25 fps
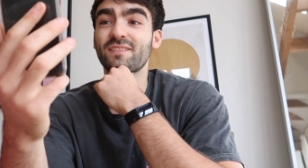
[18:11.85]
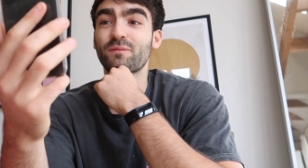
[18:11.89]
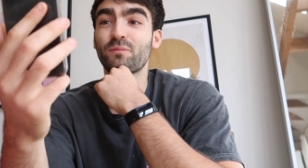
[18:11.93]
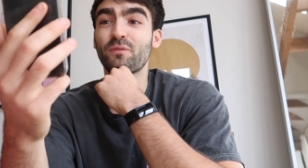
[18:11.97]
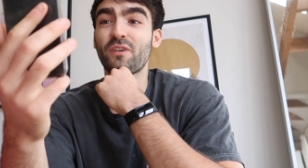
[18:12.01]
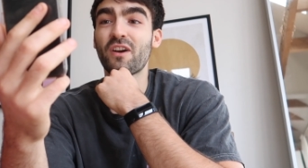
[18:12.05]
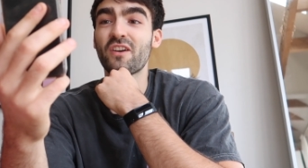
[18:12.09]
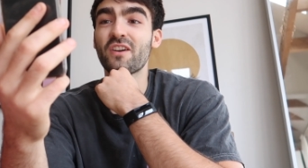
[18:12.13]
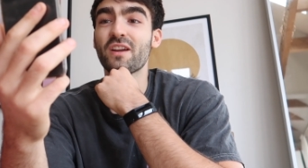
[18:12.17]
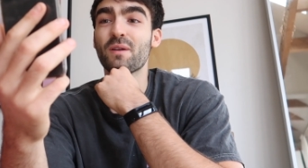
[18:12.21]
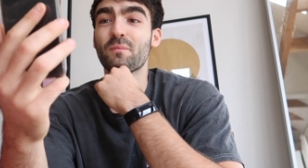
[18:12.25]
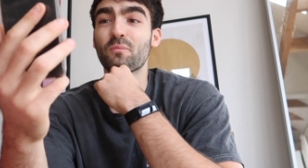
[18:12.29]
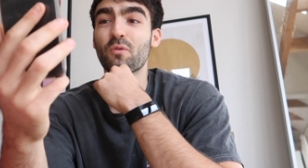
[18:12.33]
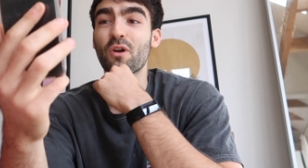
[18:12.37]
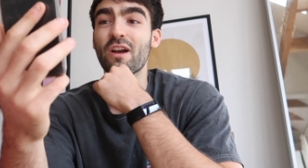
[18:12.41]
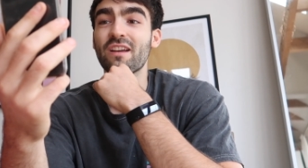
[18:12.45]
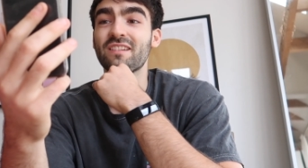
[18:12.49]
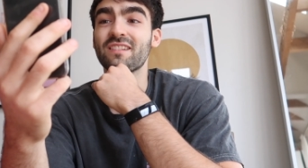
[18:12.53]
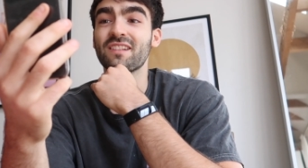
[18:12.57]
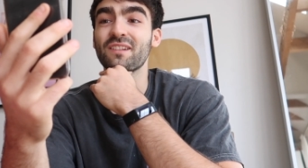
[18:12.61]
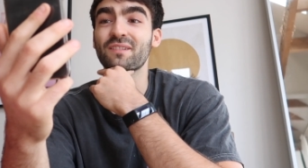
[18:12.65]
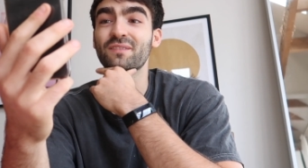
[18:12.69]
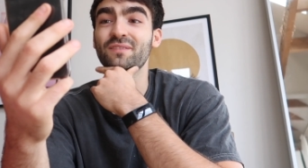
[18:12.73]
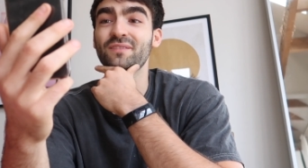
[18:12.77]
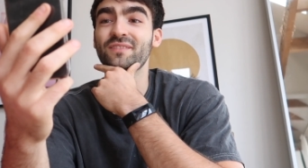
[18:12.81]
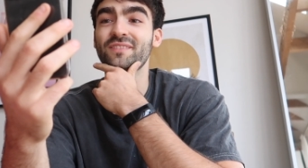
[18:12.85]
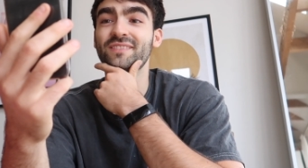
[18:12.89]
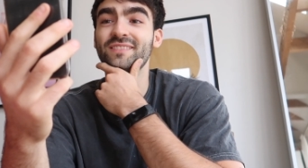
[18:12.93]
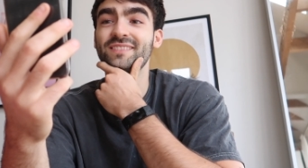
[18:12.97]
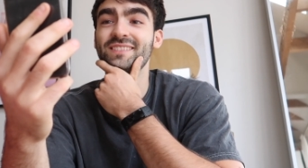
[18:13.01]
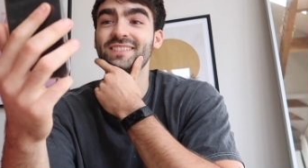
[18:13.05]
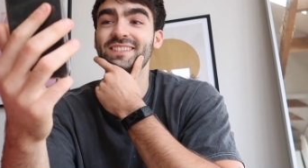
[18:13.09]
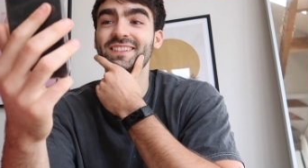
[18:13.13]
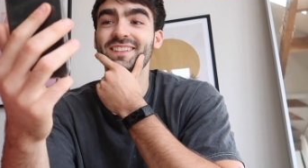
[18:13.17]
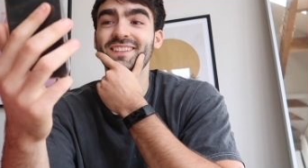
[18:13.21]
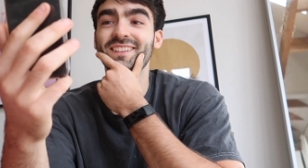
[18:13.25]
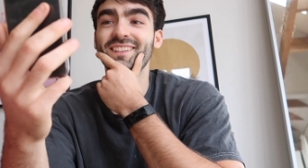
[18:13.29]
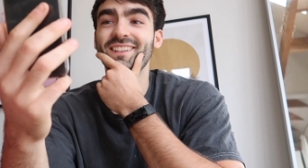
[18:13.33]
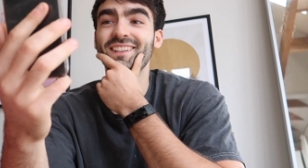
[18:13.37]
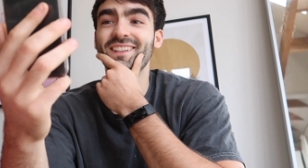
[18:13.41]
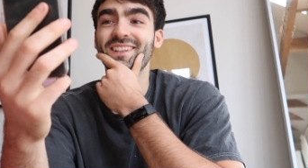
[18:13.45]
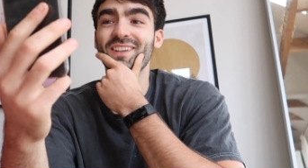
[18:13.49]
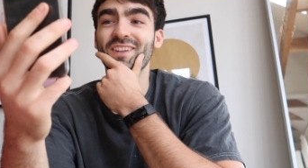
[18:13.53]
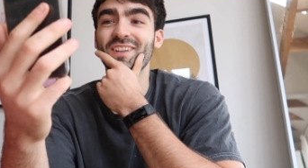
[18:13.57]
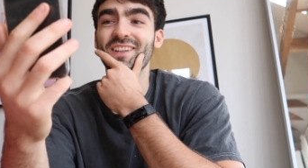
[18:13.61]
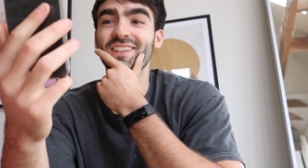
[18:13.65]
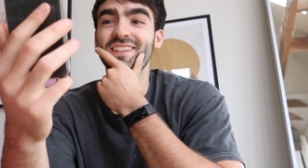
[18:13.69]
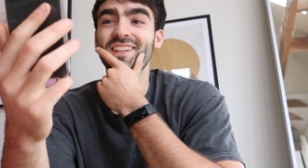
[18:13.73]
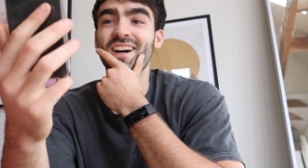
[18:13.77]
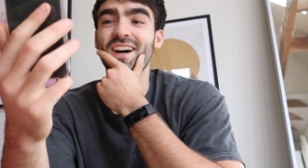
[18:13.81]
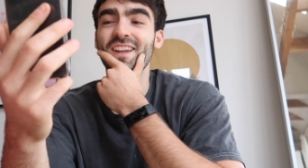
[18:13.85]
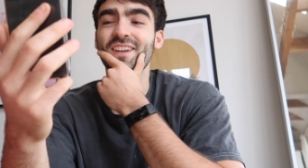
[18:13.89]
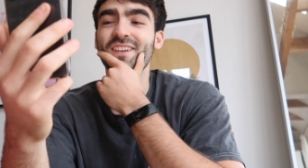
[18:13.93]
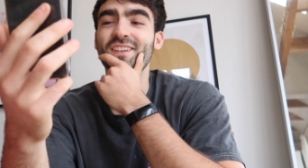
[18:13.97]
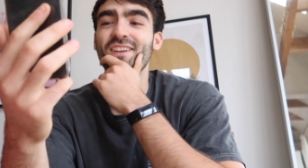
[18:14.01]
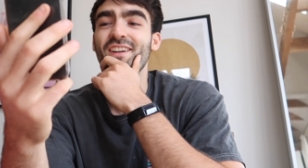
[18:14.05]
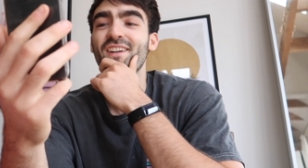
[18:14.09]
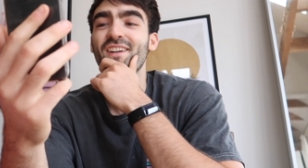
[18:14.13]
Very impressive. Got it done.